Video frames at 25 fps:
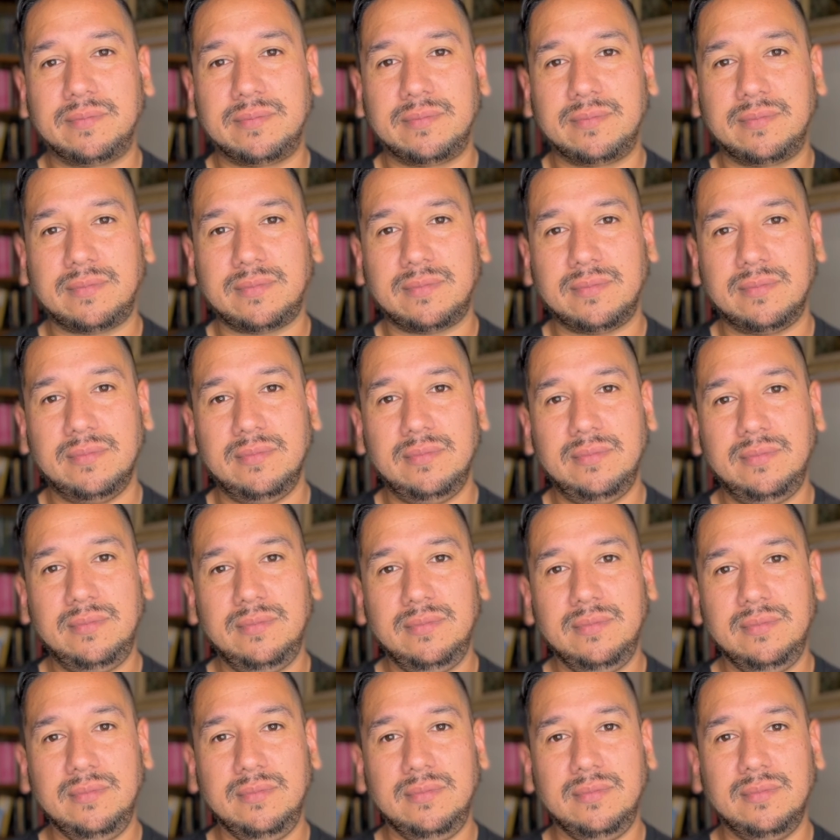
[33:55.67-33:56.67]

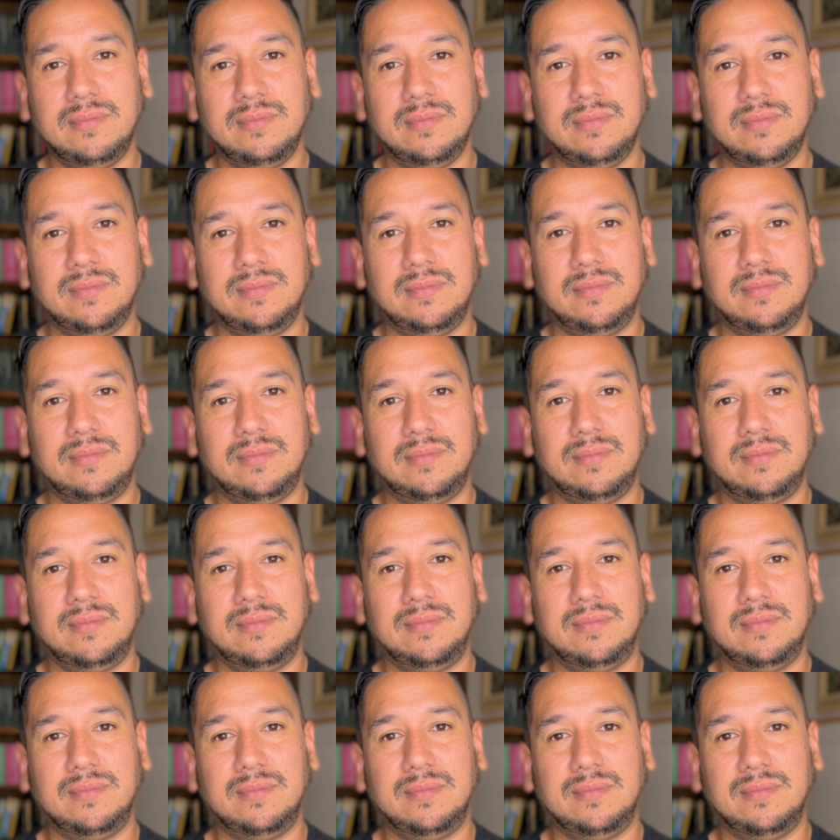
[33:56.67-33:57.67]

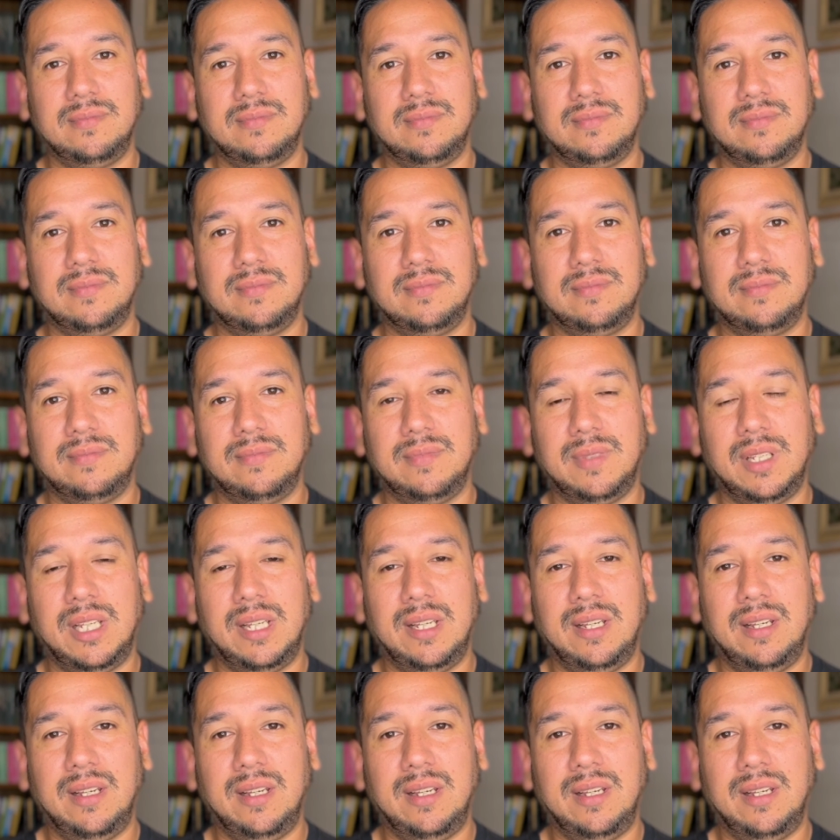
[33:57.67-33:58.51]
Nobody speaks.